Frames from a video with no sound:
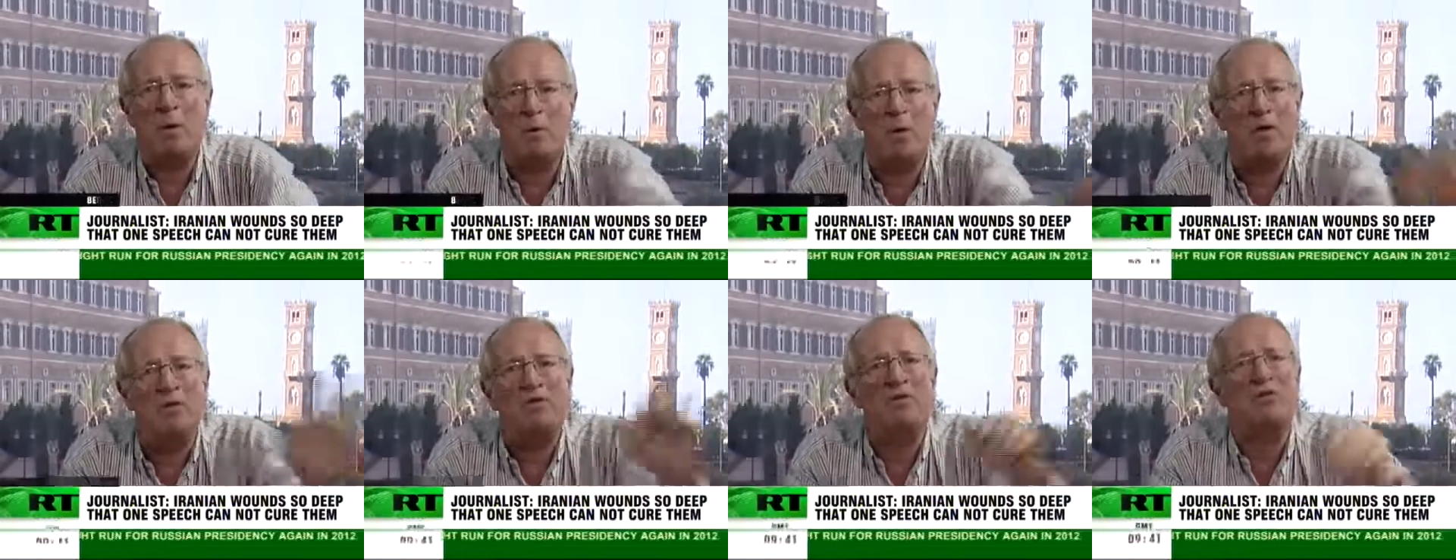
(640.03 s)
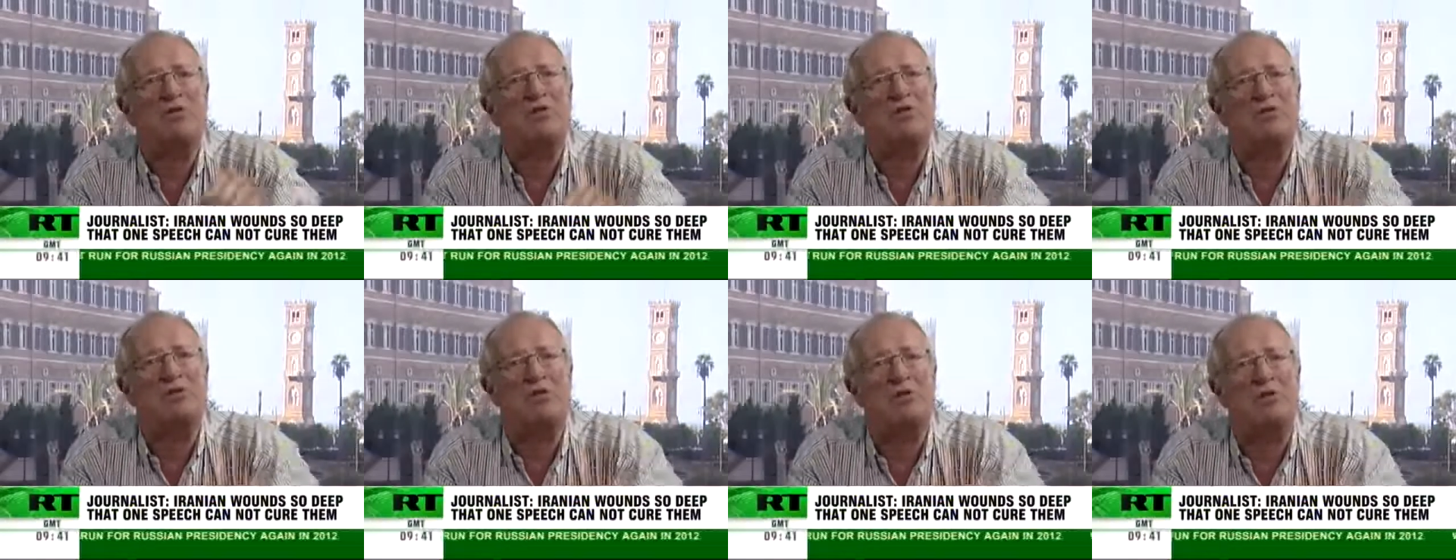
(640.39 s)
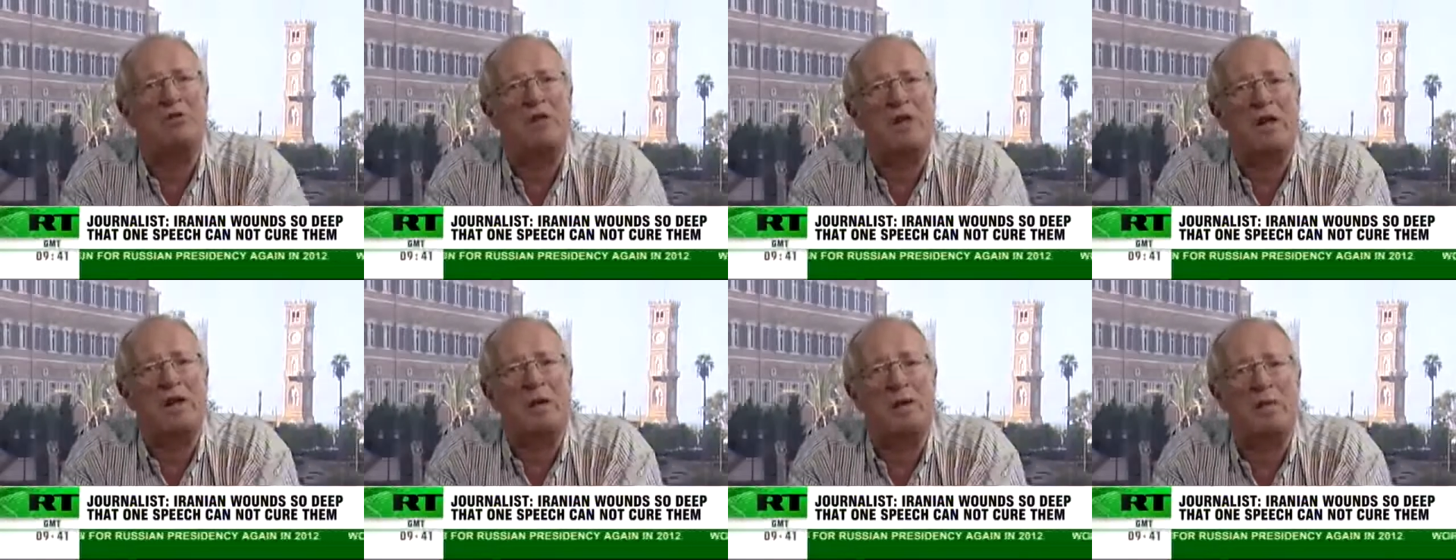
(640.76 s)
We weren't interested
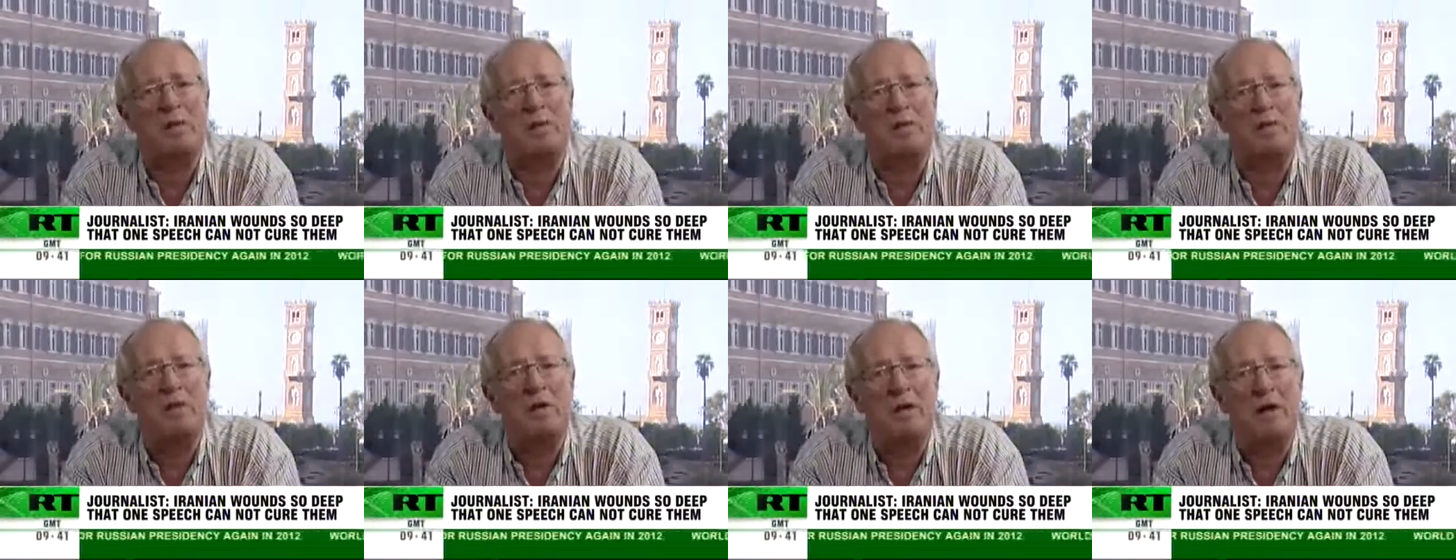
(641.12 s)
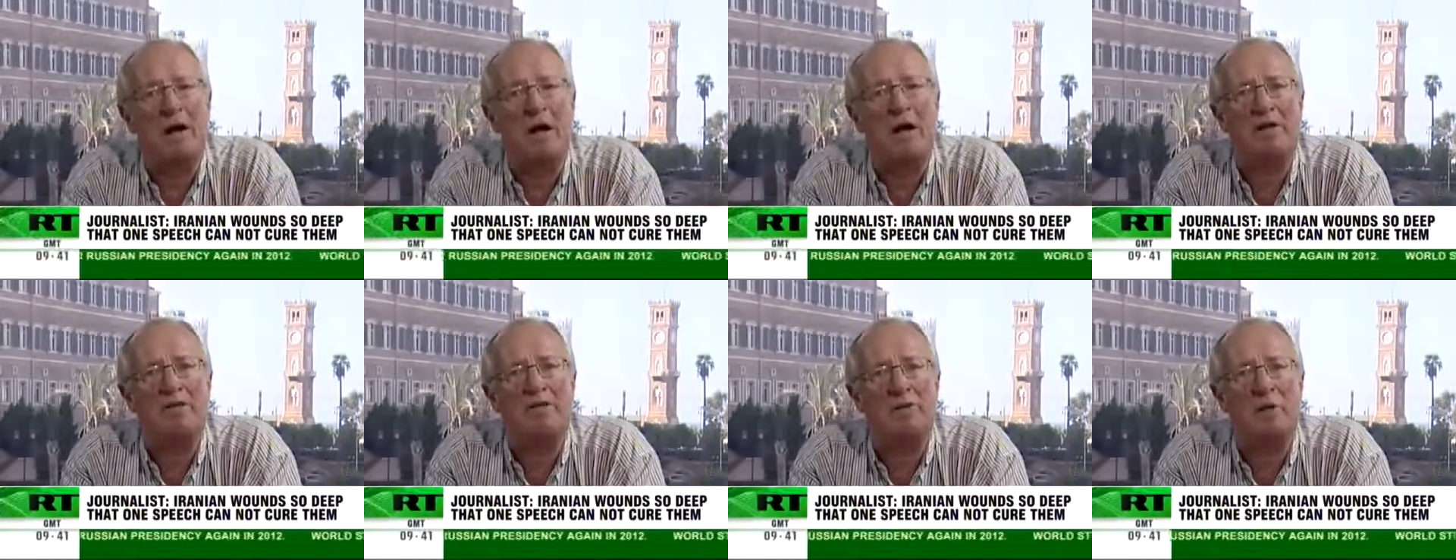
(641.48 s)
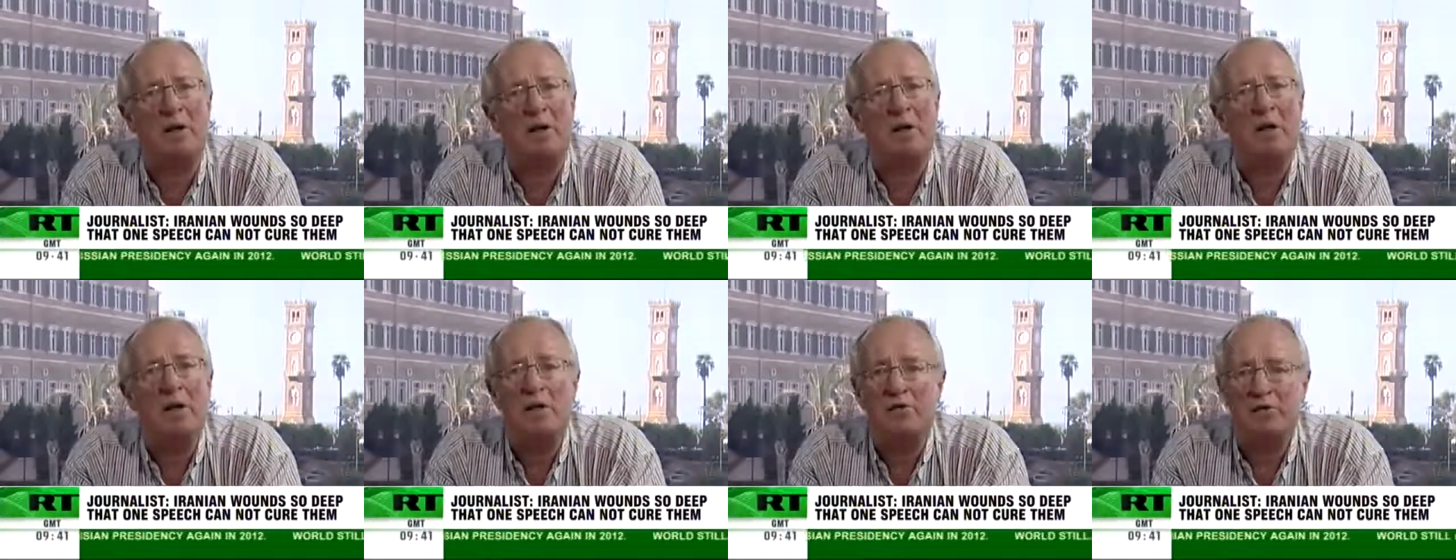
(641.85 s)
in dealing with
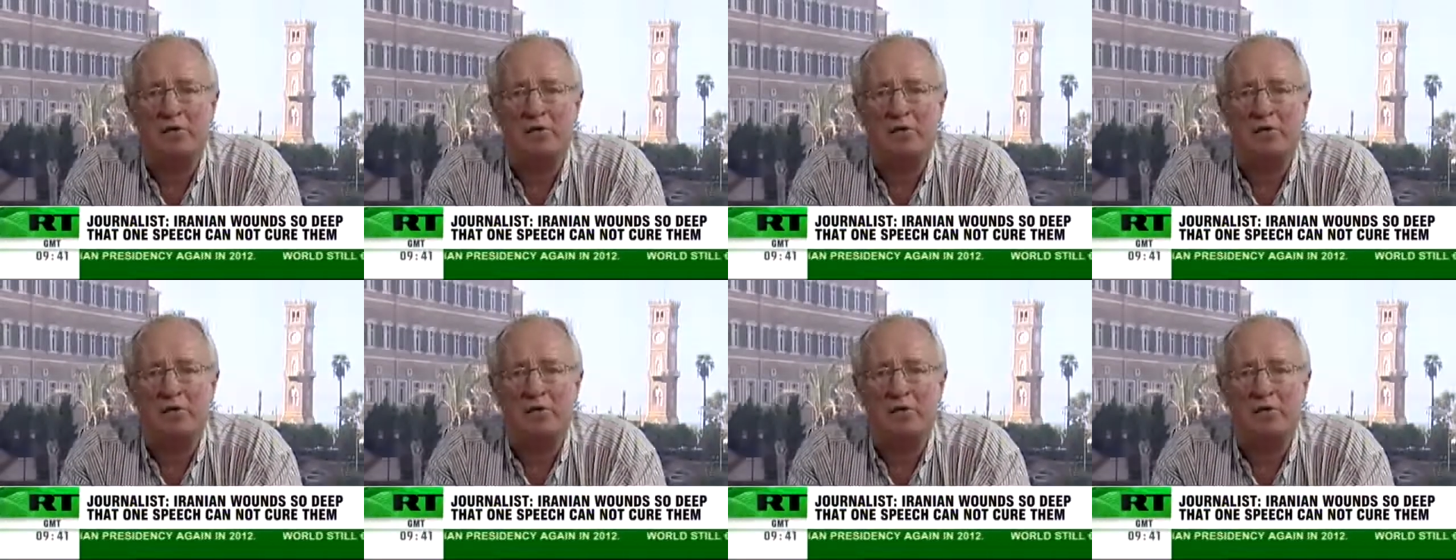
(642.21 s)
Khatami.